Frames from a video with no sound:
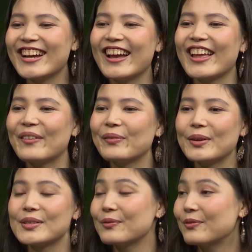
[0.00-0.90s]
I have
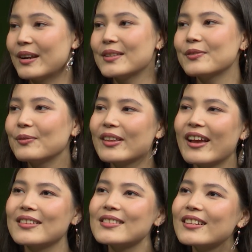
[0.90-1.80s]
lots of friends from
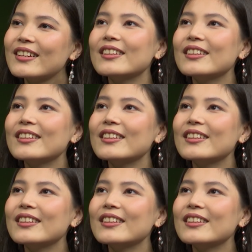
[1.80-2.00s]
Gdansk,